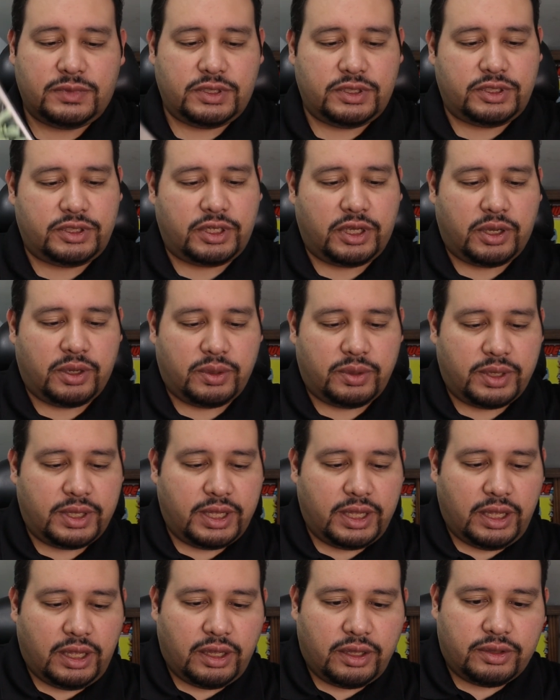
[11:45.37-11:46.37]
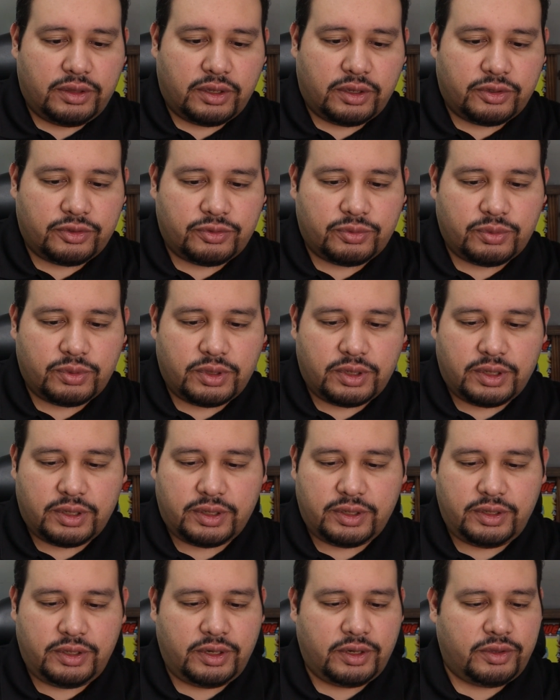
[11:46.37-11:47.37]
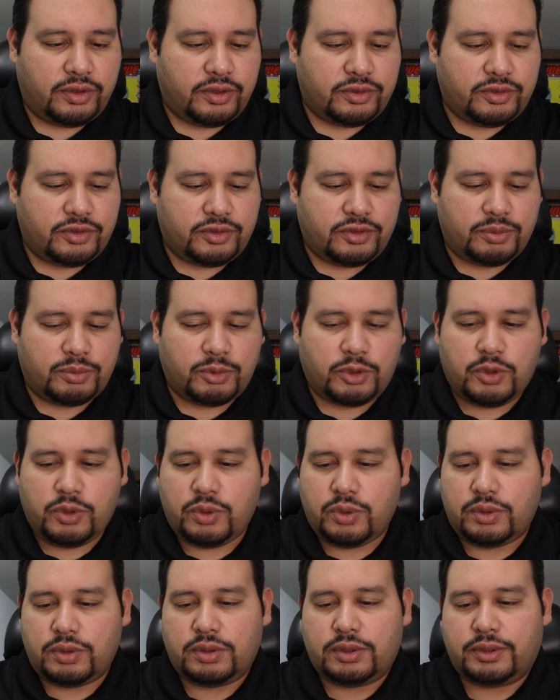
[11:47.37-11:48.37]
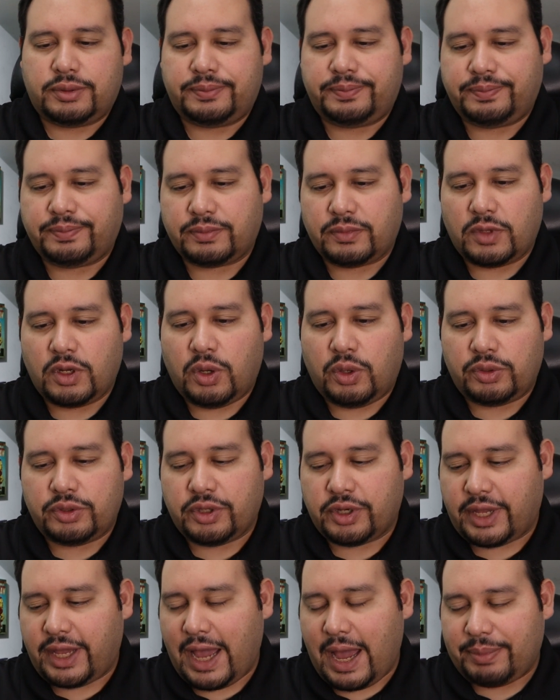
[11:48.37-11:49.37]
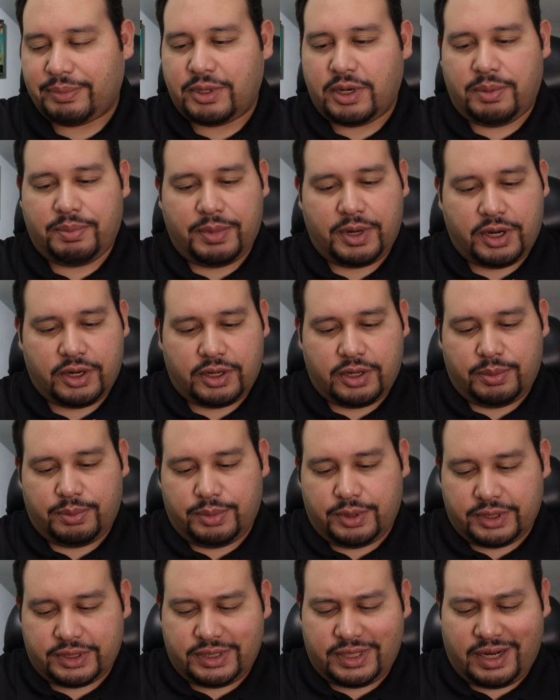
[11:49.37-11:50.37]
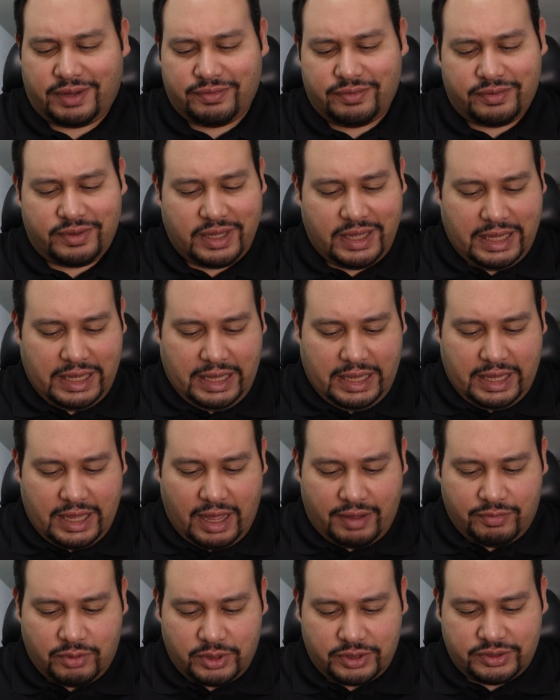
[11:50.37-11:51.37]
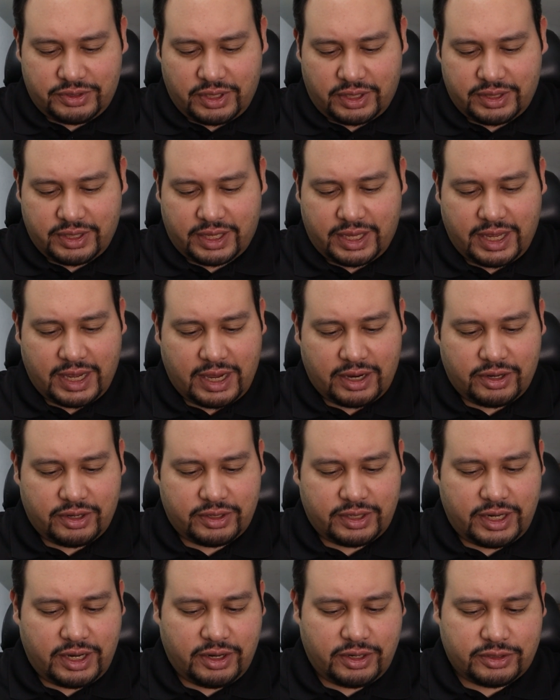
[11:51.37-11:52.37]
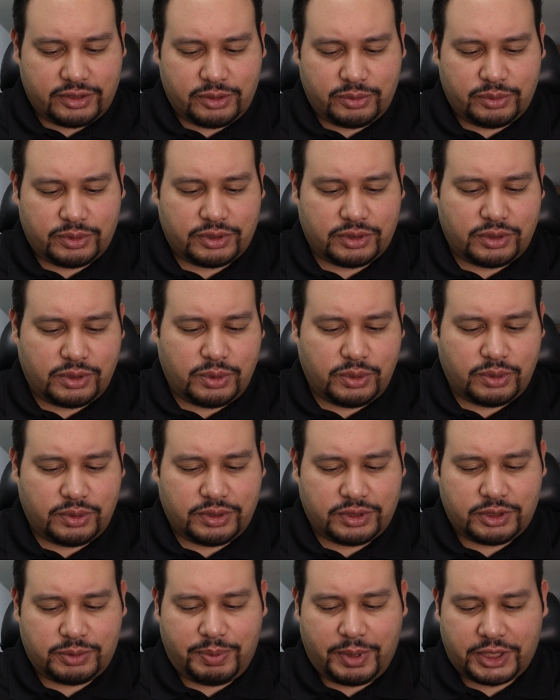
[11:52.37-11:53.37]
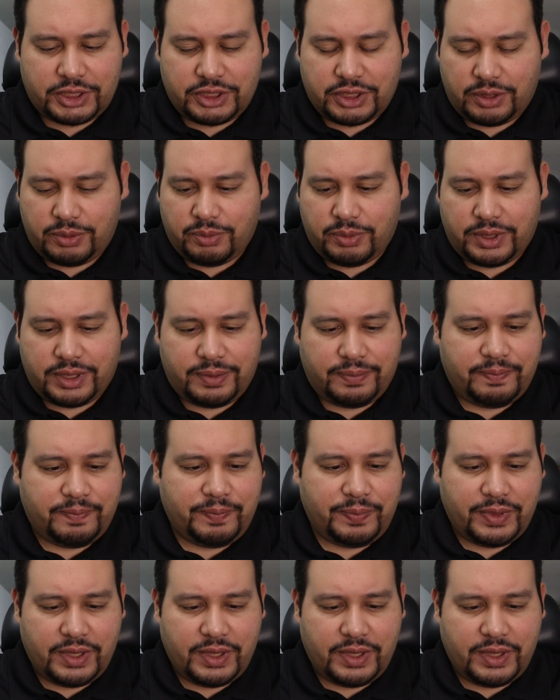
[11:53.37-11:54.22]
So those are some cool older Captain America books, and I've always thought the character was cool, especially when